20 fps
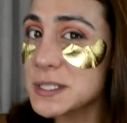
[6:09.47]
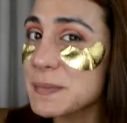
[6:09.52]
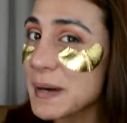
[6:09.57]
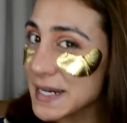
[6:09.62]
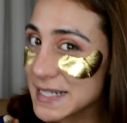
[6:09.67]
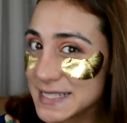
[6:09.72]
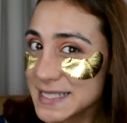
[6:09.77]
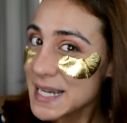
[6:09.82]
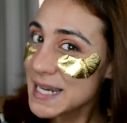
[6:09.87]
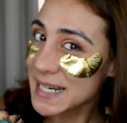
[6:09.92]
is
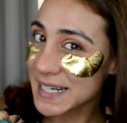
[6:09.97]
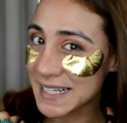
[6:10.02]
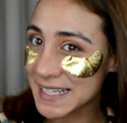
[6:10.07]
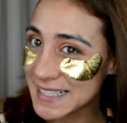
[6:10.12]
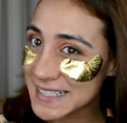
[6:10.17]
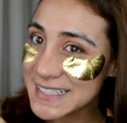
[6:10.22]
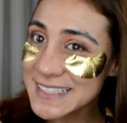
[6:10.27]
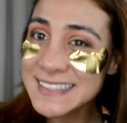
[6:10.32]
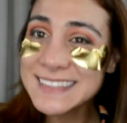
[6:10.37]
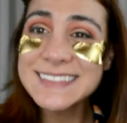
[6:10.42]
my
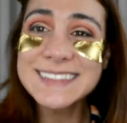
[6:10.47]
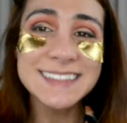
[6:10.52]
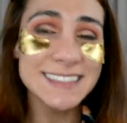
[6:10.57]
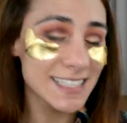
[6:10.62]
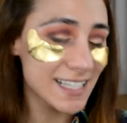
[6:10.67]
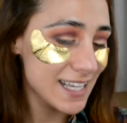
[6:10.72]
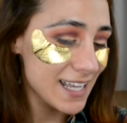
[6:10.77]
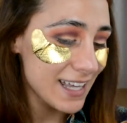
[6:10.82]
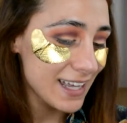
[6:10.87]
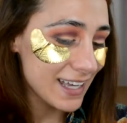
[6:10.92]
sign,
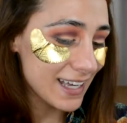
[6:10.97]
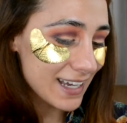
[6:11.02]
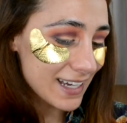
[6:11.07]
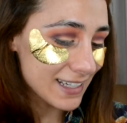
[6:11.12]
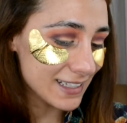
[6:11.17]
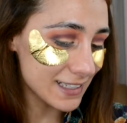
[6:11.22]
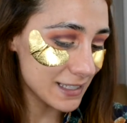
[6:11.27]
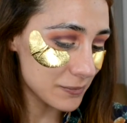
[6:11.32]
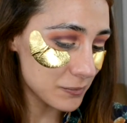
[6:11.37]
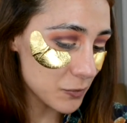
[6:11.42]

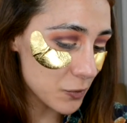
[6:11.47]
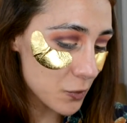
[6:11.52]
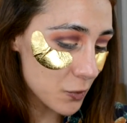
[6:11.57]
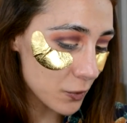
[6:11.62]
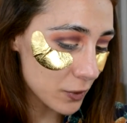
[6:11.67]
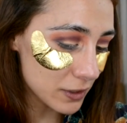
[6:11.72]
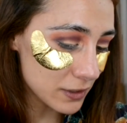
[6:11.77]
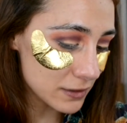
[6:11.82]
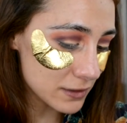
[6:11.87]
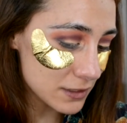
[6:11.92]
and I'm
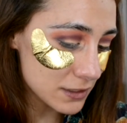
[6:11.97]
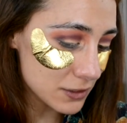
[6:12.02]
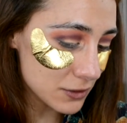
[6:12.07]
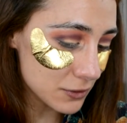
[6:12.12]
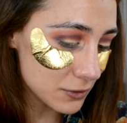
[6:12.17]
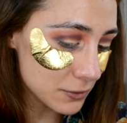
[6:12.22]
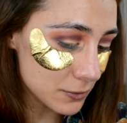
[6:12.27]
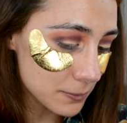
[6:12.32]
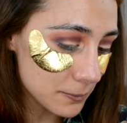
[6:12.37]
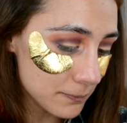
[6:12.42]
going
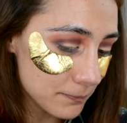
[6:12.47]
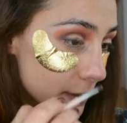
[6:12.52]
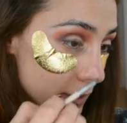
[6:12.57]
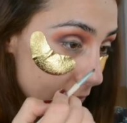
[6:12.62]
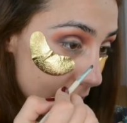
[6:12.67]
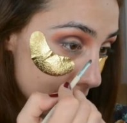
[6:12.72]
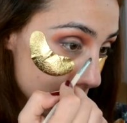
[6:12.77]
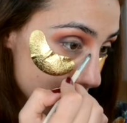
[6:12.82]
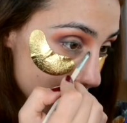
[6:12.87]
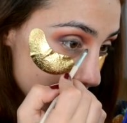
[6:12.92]
to put
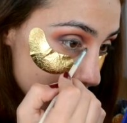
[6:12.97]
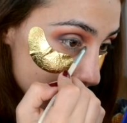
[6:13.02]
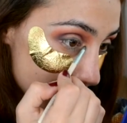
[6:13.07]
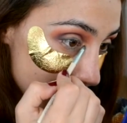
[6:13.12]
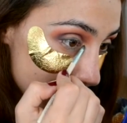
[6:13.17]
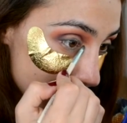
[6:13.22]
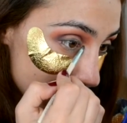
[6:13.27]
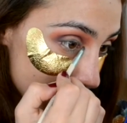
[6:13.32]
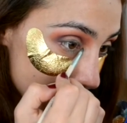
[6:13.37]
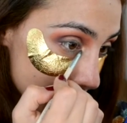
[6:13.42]
that on
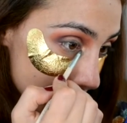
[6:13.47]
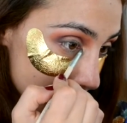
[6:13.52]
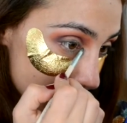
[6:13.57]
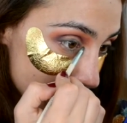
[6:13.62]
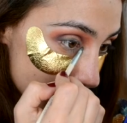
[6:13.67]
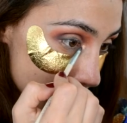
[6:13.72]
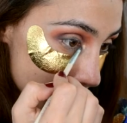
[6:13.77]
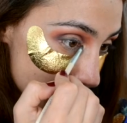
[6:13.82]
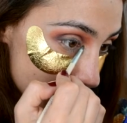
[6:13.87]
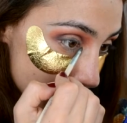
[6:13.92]
my inner
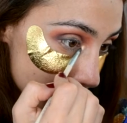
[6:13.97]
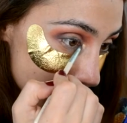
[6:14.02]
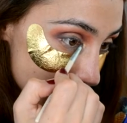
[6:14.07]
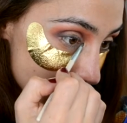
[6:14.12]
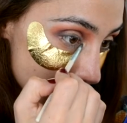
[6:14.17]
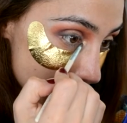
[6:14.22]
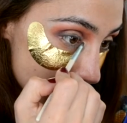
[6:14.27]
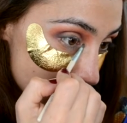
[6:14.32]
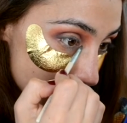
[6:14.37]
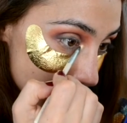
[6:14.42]
corner.